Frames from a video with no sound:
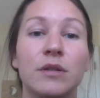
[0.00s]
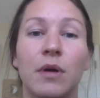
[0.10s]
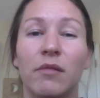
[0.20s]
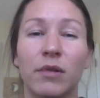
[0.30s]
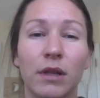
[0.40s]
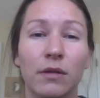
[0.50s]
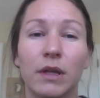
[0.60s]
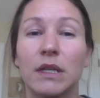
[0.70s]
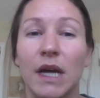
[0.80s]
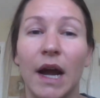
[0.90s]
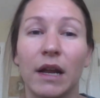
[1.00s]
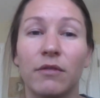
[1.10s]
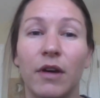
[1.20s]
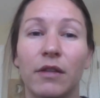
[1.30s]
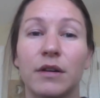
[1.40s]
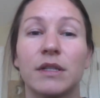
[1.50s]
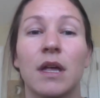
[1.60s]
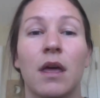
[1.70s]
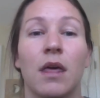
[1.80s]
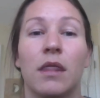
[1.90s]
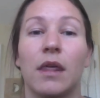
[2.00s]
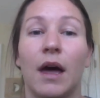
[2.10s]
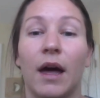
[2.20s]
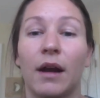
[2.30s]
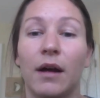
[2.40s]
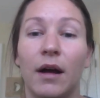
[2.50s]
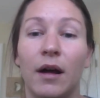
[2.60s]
who have really tiny feathers that